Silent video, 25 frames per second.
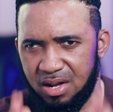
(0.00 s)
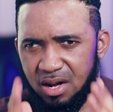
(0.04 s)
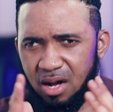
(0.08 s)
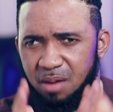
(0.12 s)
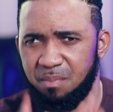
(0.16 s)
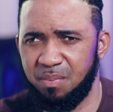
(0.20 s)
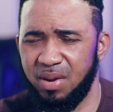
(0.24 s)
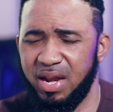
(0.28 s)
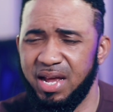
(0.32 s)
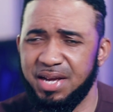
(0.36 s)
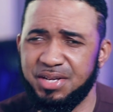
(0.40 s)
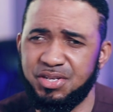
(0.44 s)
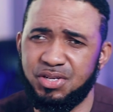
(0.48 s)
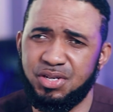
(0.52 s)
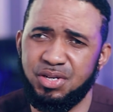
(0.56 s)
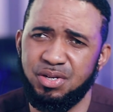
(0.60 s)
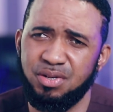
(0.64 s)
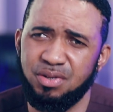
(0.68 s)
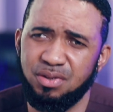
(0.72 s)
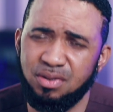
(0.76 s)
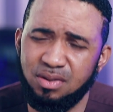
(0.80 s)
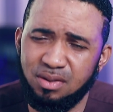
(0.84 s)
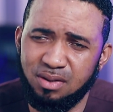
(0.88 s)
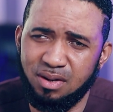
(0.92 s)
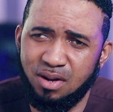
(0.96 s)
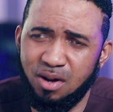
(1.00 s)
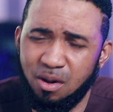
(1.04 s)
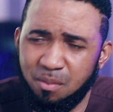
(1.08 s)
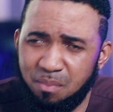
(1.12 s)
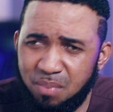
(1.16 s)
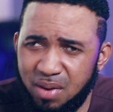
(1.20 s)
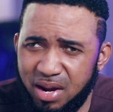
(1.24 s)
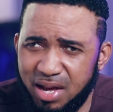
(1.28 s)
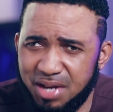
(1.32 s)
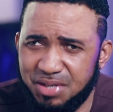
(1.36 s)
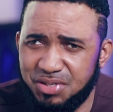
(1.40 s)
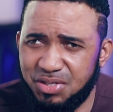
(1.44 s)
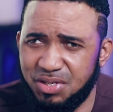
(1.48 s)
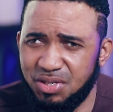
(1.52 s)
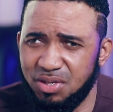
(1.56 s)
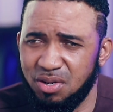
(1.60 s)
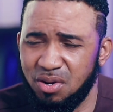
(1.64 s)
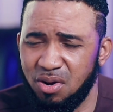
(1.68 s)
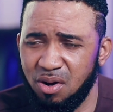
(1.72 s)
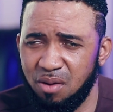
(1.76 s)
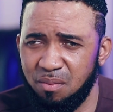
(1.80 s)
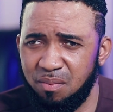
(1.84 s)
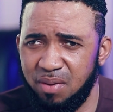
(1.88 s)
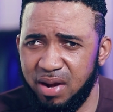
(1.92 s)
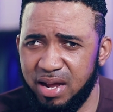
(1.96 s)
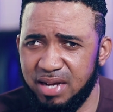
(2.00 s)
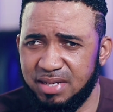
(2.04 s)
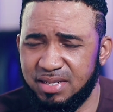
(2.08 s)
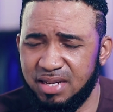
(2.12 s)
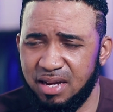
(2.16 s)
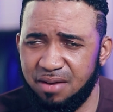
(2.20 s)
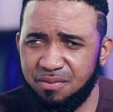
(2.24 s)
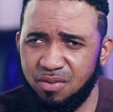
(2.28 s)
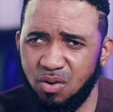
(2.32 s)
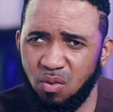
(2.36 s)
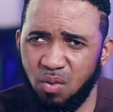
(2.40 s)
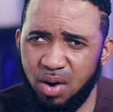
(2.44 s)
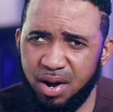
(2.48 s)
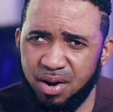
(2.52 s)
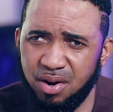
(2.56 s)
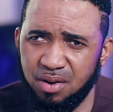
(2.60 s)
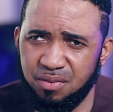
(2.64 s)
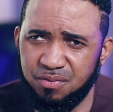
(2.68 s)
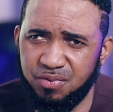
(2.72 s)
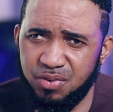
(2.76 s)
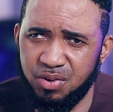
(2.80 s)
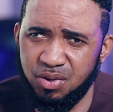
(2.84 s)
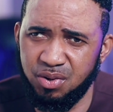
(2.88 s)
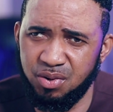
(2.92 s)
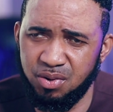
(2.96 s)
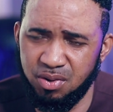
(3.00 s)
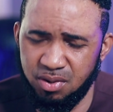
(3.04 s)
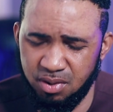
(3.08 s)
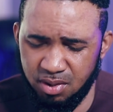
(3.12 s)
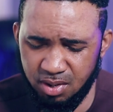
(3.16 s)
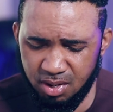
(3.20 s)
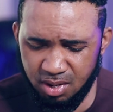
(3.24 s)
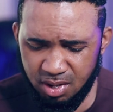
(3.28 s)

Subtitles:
God bless you. God bless you. God bless every one of you.